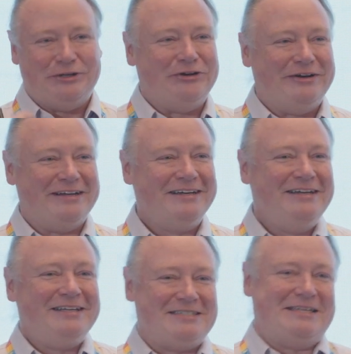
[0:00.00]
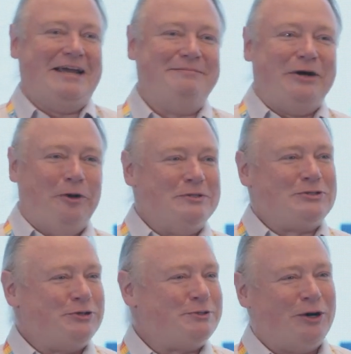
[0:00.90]
doing the same open
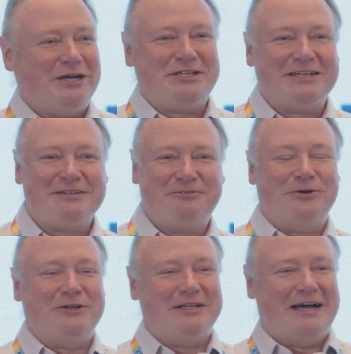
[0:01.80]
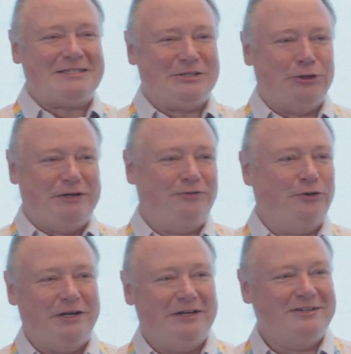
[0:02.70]
source project for the last
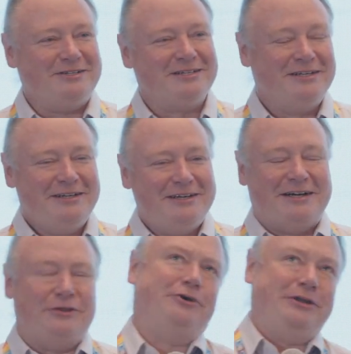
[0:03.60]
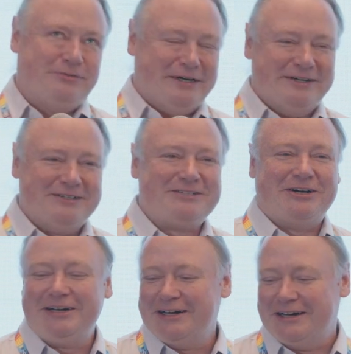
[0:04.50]
33 years,
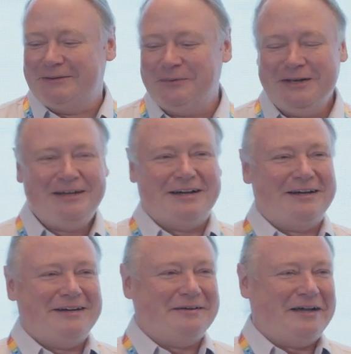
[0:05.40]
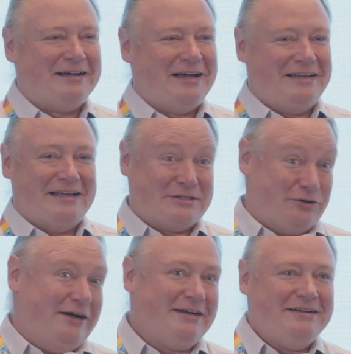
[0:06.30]
sorry, and that's
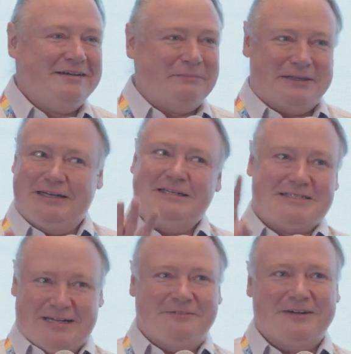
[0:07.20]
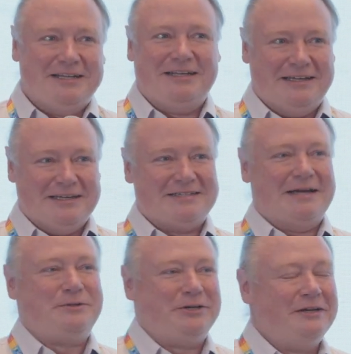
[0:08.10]
great, but he's definitely the
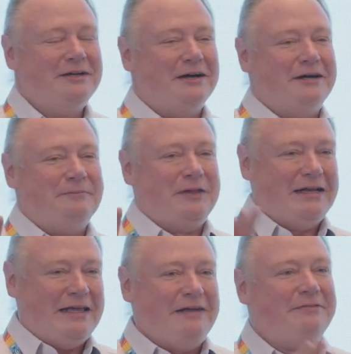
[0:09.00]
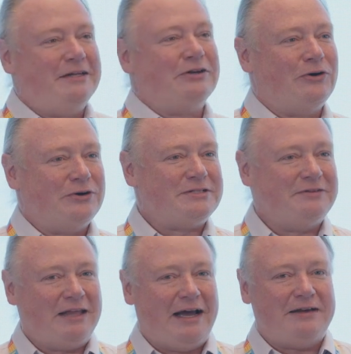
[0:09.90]
exception. And even in the course
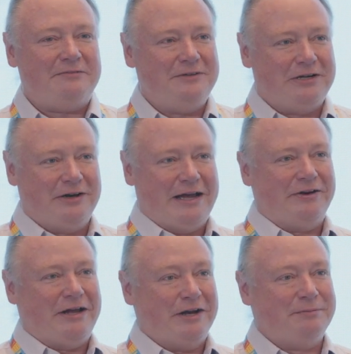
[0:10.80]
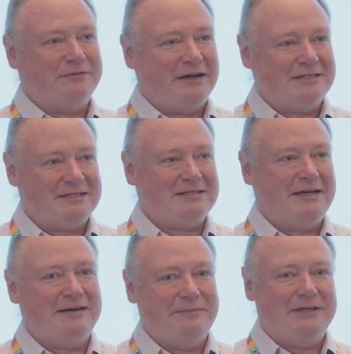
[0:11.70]
of that, figuring out how to provide
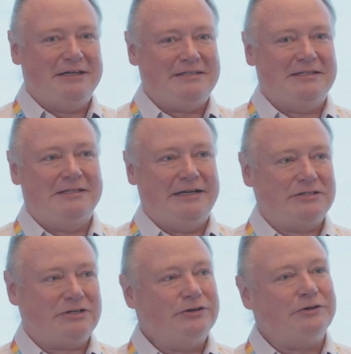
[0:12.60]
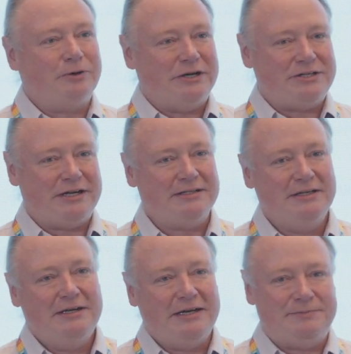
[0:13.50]
sustainability to the Linux kernel project
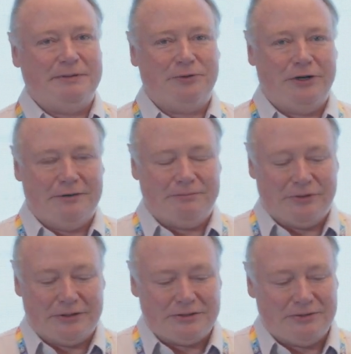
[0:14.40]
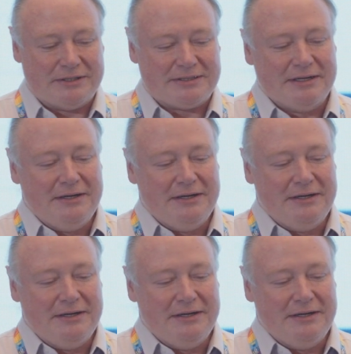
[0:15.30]
has been pretty important to us.